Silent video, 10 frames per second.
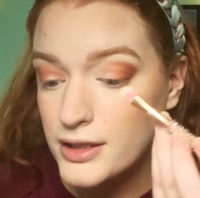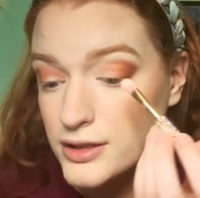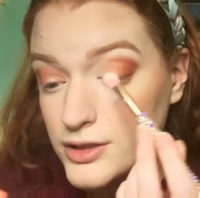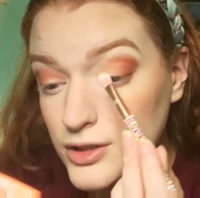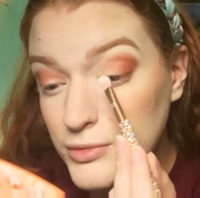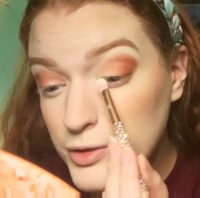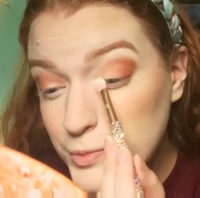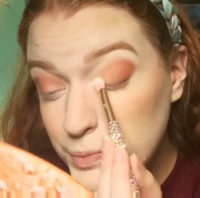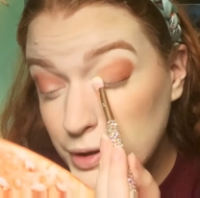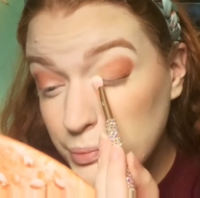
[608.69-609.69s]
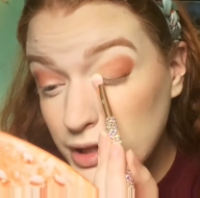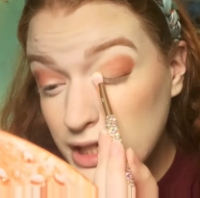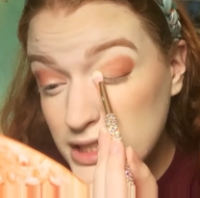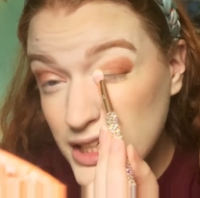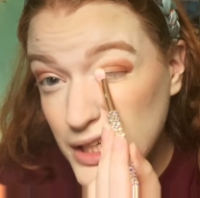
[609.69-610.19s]
So I'm gonna
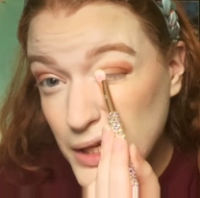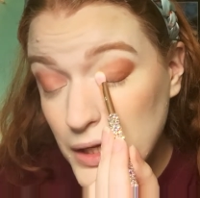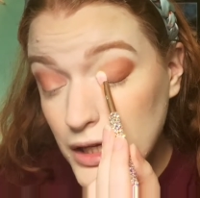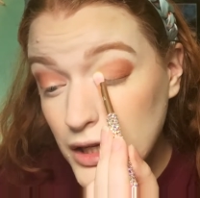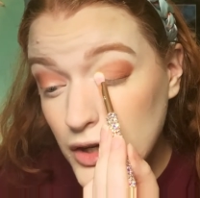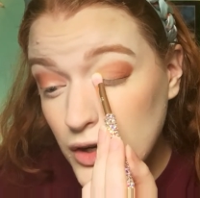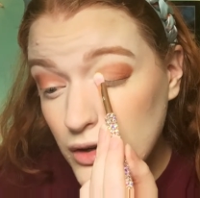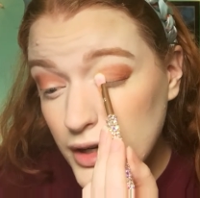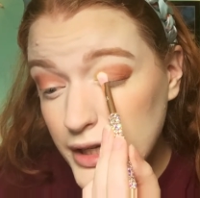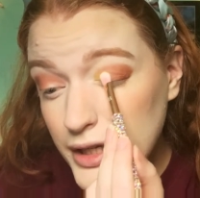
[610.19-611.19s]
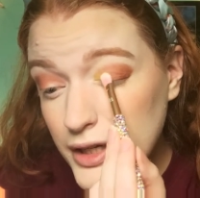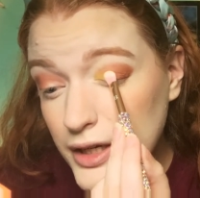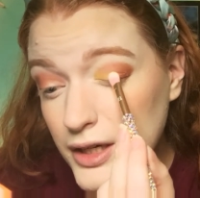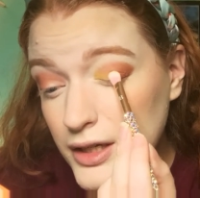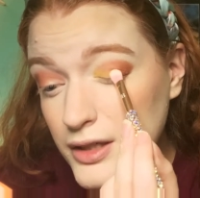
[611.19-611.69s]
place it right
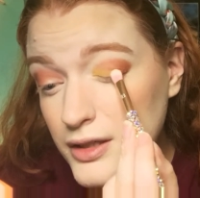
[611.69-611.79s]
here.